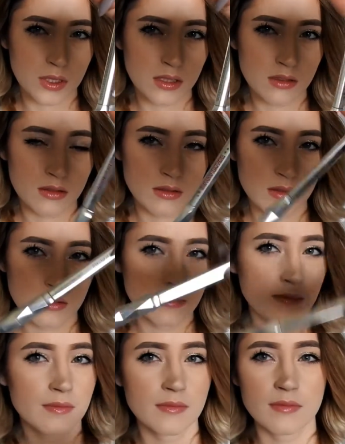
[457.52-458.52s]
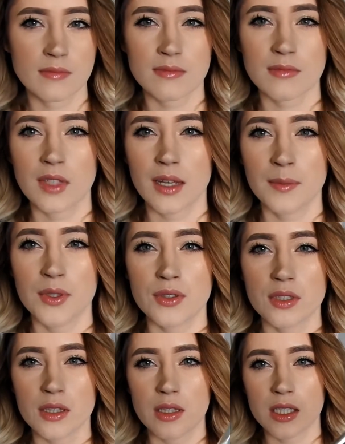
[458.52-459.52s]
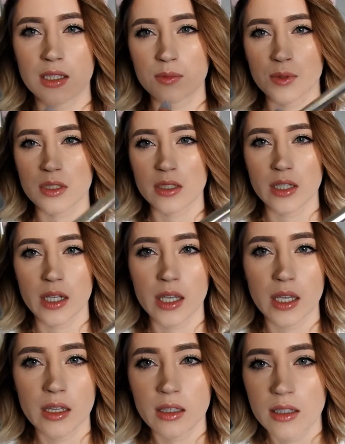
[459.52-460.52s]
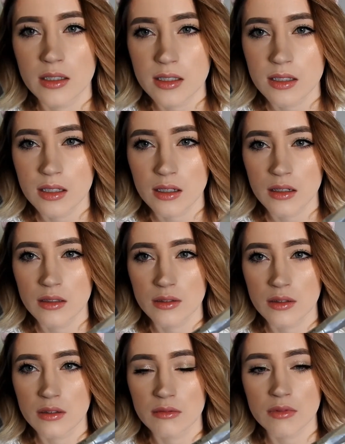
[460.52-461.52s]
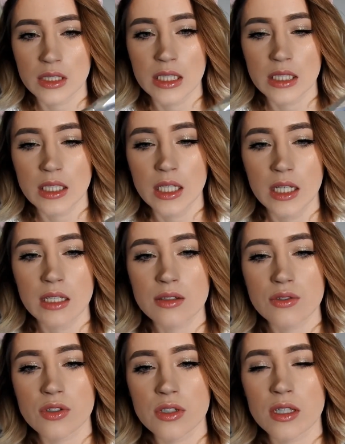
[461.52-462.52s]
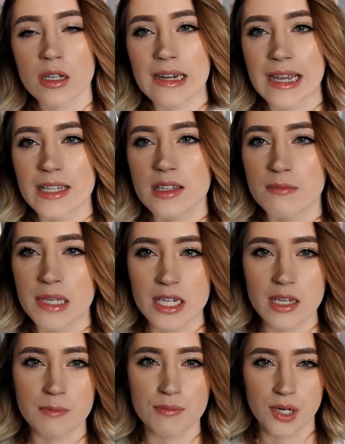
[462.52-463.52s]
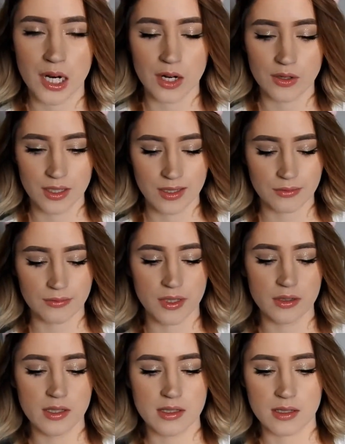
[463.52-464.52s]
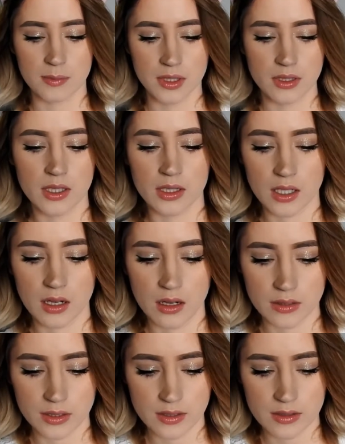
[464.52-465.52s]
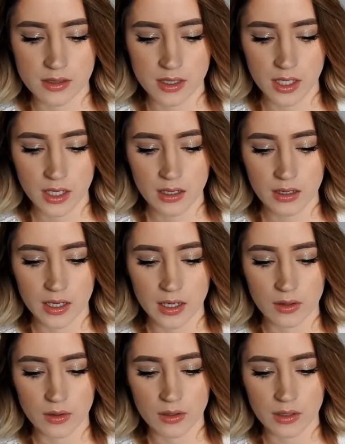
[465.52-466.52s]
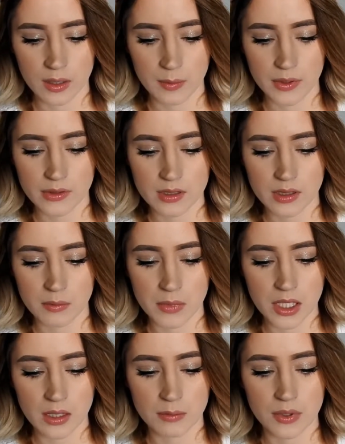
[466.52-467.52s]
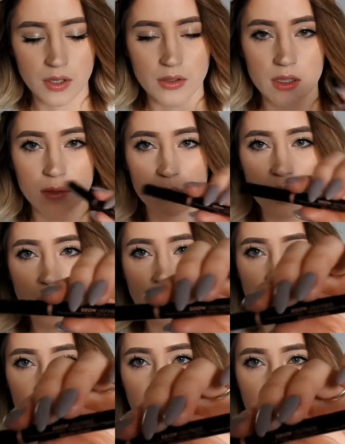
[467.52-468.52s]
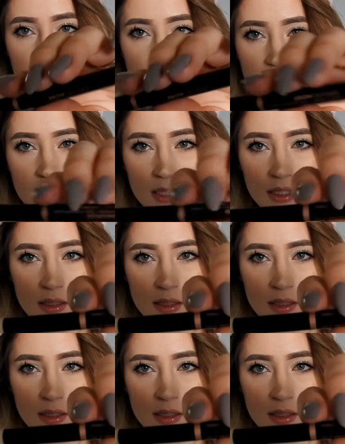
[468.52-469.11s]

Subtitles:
one. I'm using this one today, and it's in the color 3. So it's just a nice medium brown, and they're very similar in the colors. Now, I'm using the medium brown in the brow definer,